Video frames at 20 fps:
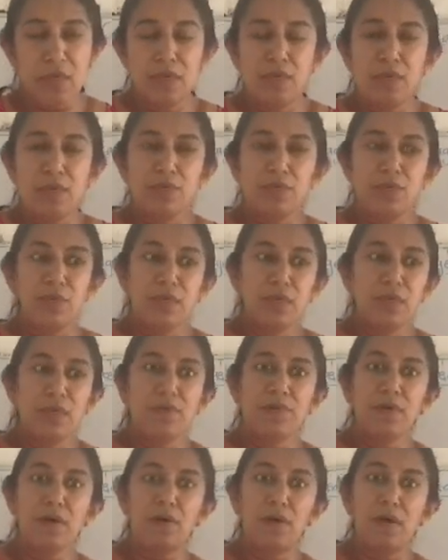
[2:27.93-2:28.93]
So they
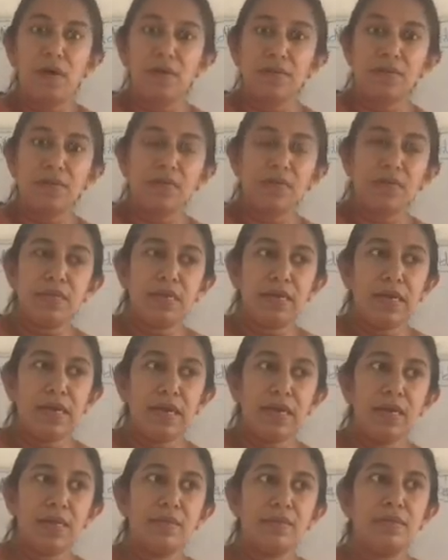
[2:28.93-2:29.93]
were
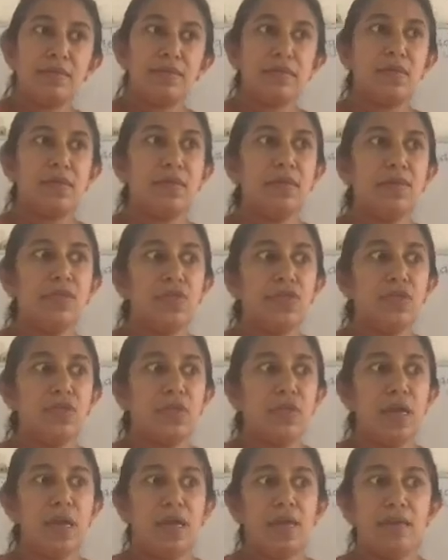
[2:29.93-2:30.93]
constantly in search
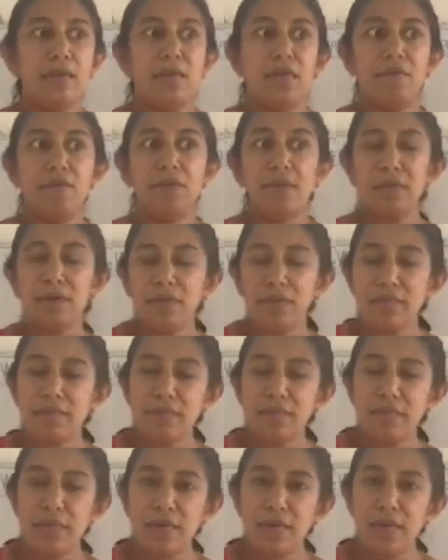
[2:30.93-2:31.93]
and they were
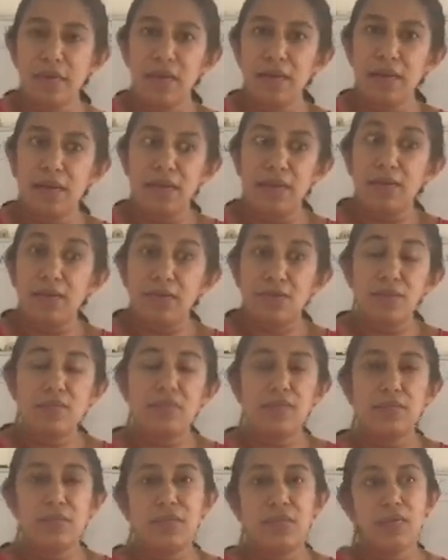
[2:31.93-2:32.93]
constantly
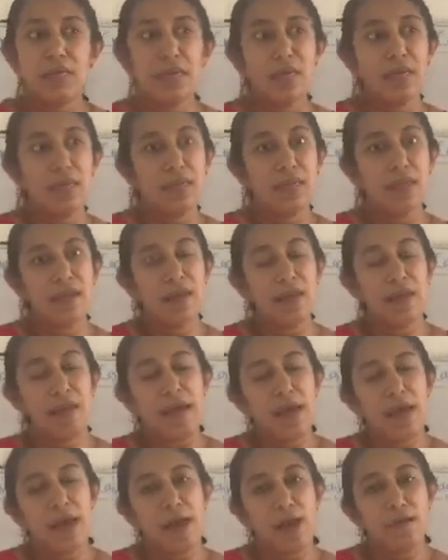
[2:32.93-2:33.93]
interested in the
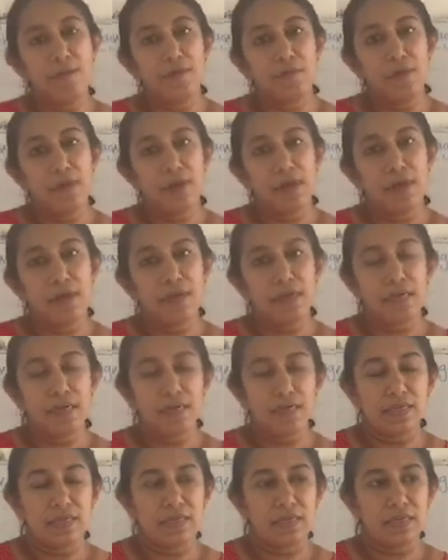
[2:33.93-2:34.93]
African
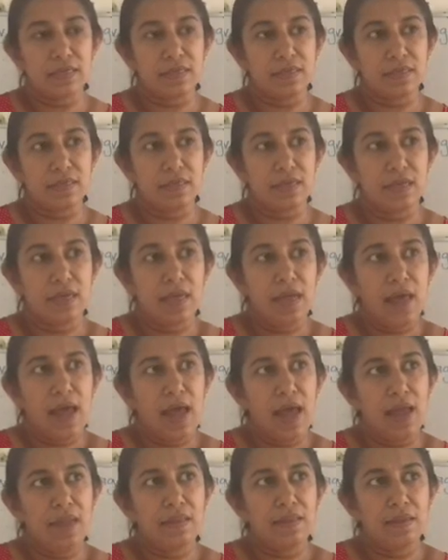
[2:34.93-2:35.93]
continent.
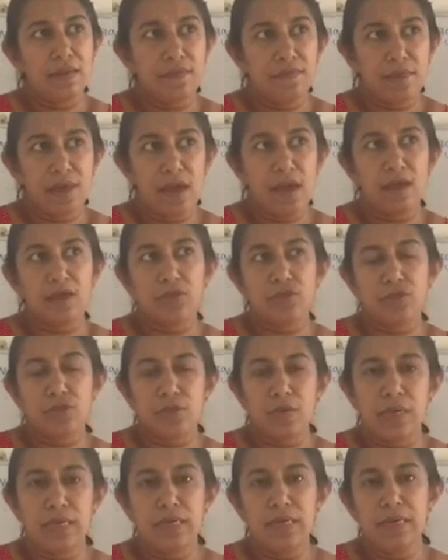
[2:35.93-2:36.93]
And they were
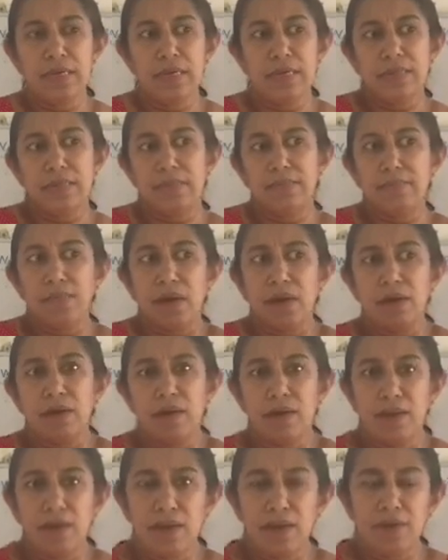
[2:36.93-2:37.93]
actually
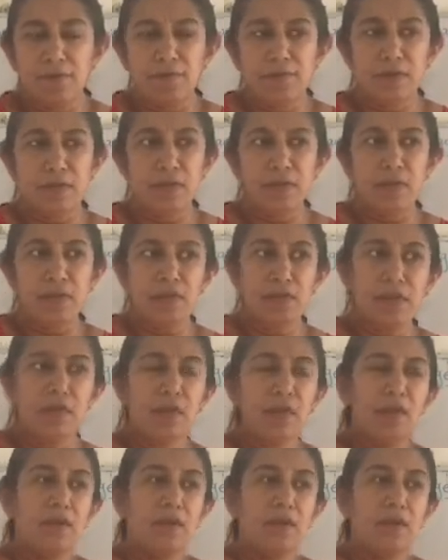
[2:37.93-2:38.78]
smuggling everything.